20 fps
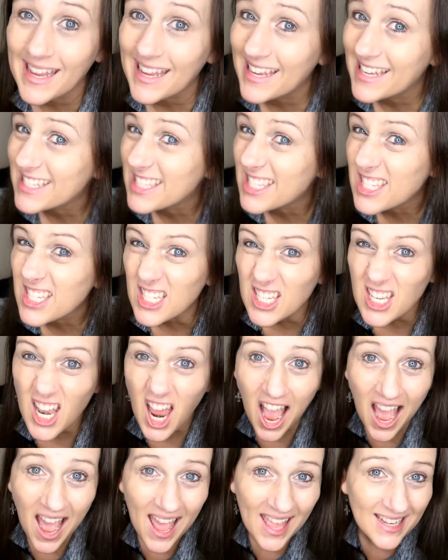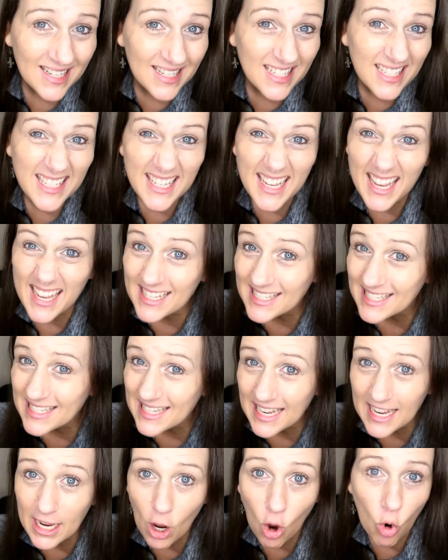it's not
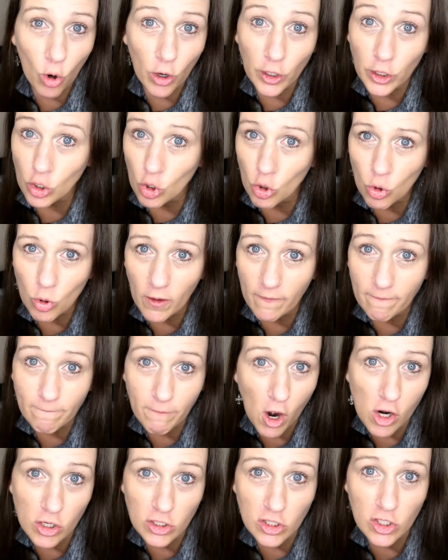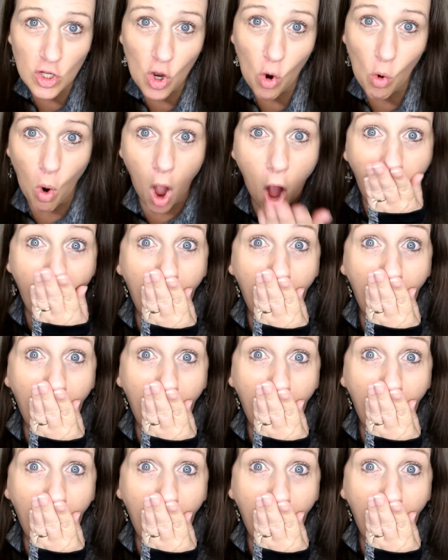Disney or Universal.